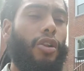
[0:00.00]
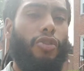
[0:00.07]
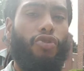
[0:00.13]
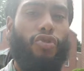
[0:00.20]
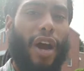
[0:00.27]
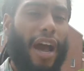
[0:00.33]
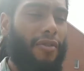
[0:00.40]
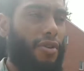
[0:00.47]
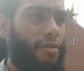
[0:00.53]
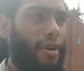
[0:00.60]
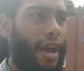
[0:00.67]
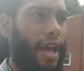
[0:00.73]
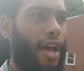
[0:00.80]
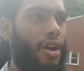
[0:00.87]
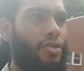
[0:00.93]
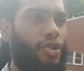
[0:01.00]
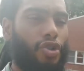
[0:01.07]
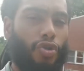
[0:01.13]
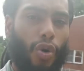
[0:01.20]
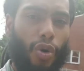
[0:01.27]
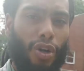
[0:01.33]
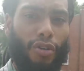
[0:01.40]
Drive around,
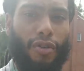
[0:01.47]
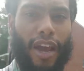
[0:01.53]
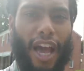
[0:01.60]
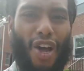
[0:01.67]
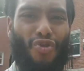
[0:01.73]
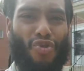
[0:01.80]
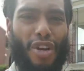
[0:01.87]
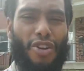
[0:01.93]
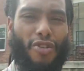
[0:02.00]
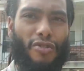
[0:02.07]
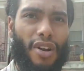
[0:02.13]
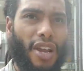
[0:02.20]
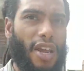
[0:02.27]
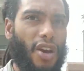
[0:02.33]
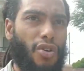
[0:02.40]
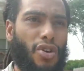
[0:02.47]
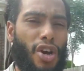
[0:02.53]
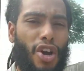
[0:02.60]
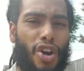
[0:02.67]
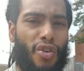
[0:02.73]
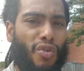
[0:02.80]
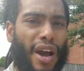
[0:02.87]
stroll around, run around,
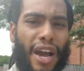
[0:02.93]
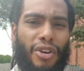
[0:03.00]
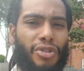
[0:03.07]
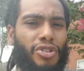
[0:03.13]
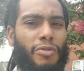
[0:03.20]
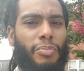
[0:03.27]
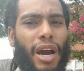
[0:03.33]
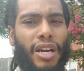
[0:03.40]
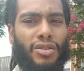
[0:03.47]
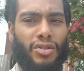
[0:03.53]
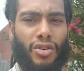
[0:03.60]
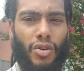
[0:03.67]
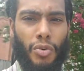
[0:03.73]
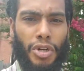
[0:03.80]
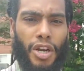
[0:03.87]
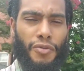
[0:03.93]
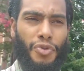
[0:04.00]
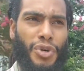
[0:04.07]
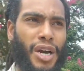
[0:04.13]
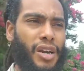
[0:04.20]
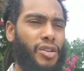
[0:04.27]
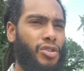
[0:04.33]
ride on your bicycle, whatever you
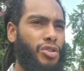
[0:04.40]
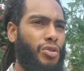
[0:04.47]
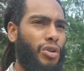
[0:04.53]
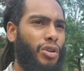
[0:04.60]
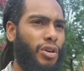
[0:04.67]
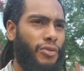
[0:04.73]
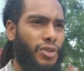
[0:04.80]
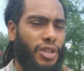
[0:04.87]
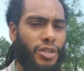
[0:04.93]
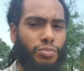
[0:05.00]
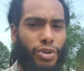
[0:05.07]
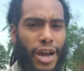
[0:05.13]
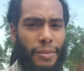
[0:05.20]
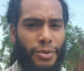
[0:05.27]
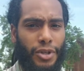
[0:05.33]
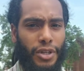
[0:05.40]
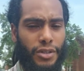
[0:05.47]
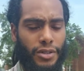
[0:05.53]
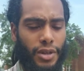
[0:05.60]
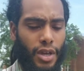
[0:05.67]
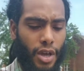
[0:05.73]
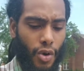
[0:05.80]
got to do to look for these
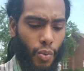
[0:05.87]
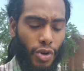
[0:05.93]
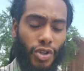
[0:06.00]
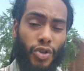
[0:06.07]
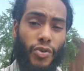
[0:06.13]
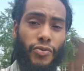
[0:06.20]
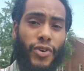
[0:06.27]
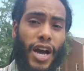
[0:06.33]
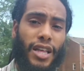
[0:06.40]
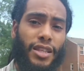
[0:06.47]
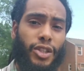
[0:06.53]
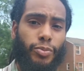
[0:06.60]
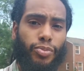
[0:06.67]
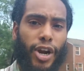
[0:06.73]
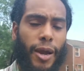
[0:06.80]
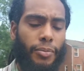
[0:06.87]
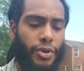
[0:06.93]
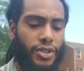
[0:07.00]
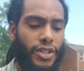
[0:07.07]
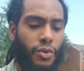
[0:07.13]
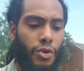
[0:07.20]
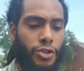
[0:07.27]
properties. Once you find these
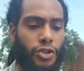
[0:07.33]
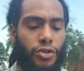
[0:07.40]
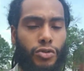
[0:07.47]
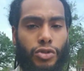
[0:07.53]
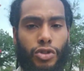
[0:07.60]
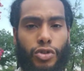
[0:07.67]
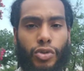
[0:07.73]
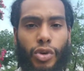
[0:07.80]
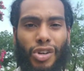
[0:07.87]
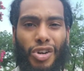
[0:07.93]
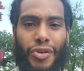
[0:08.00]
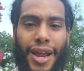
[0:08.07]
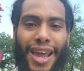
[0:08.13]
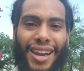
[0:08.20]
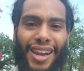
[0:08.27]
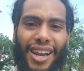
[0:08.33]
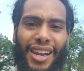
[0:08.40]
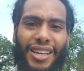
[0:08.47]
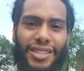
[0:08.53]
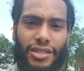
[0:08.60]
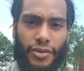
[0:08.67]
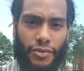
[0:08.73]
properties, I want you to create a
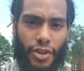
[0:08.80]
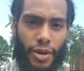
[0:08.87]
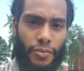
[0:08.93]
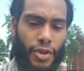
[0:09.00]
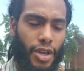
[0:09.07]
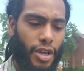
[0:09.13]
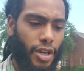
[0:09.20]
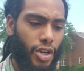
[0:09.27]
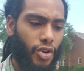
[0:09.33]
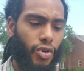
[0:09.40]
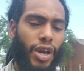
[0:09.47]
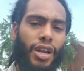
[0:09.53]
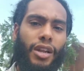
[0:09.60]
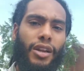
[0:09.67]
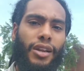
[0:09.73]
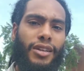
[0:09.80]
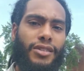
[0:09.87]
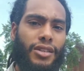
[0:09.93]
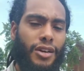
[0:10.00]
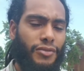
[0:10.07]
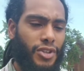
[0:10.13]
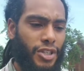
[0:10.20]
list of them. Create a list
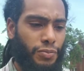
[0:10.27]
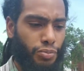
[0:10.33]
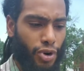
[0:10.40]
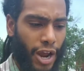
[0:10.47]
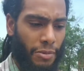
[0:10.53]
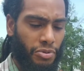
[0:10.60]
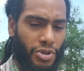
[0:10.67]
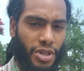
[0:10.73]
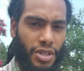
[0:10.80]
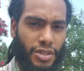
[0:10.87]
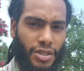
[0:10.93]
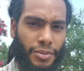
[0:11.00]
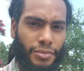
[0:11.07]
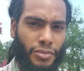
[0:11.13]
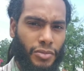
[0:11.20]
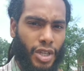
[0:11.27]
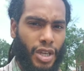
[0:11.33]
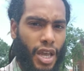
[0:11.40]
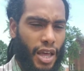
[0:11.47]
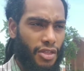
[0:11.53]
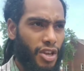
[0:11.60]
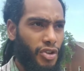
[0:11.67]
of these properties,
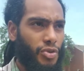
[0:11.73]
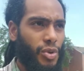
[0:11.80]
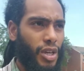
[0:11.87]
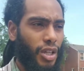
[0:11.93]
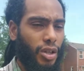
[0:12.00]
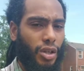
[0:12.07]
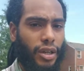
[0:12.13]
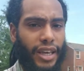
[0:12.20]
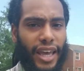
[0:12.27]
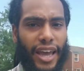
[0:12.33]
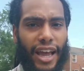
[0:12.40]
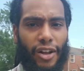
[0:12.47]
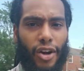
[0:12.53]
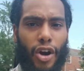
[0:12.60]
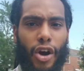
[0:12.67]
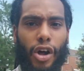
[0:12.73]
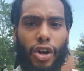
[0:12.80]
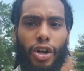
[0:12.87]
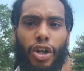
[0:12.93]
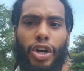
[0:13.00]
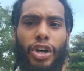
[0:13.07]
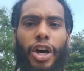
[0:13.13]
and then you can look at
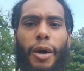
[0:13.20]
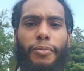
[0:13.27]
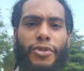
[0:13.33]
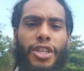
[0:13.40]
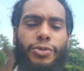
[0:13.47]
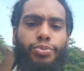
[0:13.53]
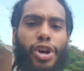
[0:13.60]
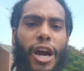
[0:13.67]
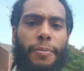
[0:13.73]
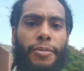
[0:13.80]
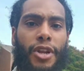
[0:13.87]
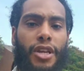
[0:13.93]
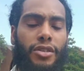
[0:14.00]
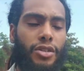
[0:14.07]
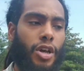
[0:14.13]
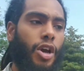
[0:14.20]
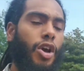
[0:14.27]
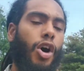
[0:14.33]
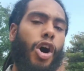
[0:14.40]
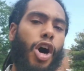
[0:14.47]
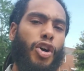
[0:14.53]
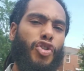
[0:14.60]
look up these properties
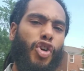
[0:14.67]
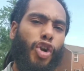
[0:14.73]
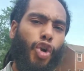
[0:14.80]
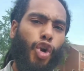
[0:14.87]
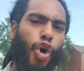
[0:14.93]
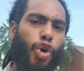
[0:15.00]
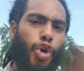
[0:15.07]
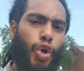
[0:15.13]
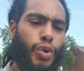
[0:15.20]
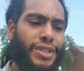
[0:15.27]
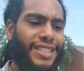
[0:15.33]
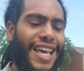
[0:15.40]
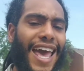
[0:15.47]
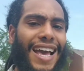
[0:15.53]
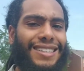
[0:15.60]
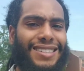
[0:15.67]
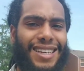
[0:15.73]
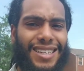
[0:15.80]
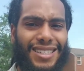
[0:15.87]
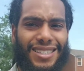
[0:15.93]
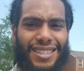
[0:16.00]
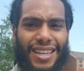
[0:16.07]
on your local tax
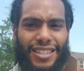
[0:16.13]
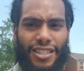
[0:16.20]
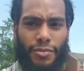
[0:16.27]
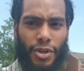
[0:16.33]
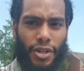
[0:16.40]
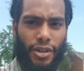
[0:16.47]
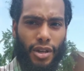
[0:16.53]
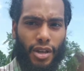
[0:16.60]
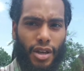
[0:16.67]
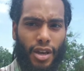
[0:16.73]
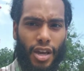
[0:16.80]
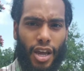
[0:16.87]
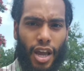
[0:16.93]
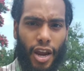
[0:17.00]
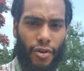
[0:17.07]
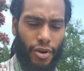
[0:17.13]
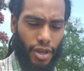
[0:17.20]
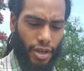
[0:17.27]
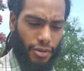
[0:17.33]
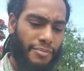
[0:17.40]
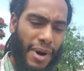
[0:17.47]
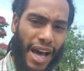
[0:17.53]
assessment
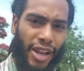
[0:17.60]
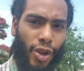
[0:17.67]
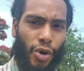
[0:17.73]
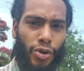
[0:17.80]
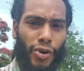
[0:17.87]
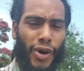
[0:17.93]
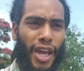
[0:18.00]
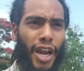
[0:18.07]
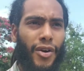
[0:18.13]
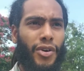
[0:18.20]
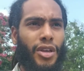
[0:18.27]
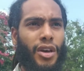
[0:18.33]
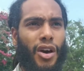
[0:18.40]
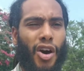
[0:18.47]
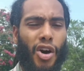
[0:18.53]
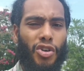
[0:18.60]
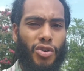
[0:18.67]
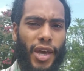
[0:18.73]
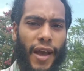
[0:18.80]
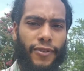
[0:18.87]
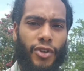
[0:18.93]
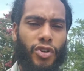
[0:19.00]
area. In my local area, all you
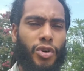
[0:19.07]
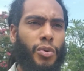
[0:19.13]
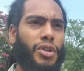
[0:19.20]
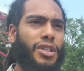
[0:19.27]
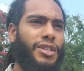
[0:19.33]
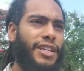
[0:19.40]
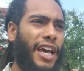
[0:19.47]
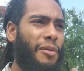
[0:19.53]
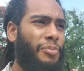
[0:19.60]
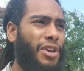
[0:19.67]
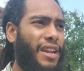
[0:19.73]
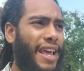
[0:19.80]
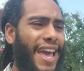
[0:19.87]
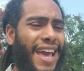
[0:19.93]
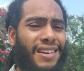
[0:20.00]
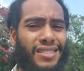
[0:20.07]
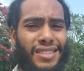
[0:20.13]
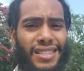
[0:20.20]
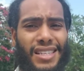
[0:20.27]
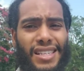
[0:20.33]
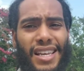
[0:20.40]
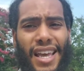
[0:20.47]
have to do is type in
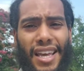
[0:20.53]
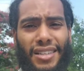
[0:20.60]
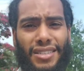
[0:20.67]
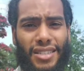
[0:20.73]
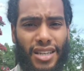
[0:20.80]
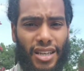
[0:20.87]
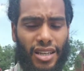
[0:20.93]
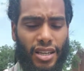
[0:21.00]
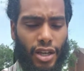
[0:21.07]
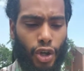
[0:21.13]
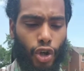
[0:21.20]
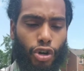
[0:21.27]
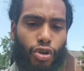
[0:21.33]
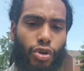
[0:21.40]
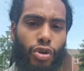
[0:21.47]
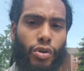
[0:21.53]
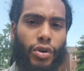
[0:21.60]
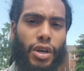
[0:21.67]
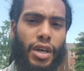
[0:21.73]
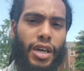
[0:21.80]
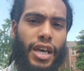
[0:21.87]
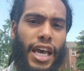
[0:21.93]
SDAT in Google,
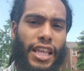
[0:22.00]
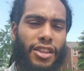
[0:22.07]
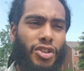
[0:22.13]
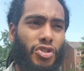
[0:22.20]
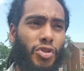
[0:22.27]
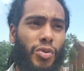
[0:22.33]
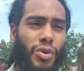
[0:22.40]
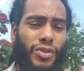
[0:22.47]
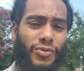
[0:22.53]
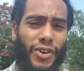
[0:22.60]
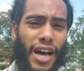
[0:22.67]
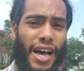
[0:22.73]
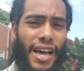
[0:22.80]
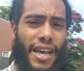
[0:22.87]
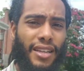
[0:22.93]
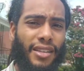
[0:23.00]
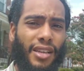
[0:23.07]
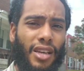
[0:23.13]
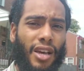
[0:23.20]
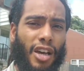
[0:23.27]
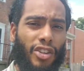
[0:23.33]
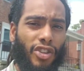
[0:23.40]
and then you will find
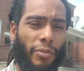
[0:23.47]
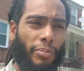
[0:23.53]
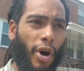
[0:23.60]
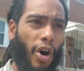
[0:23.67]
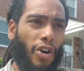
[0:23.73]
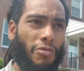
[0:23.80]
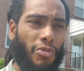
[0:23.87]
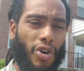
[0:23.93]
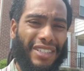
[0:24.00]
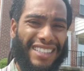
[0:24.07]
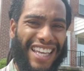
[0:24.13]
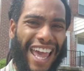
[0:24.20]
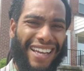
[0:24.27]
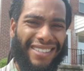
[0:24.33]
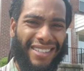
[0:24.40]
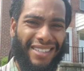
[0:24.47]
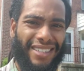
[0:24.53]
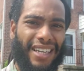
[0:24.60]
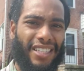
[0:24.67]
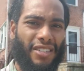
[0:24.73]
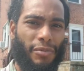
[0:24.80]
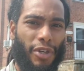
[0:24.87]
the Baltimore tax
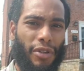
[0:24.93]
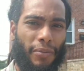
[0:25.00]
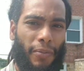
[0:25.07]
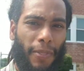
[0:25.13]
assessment.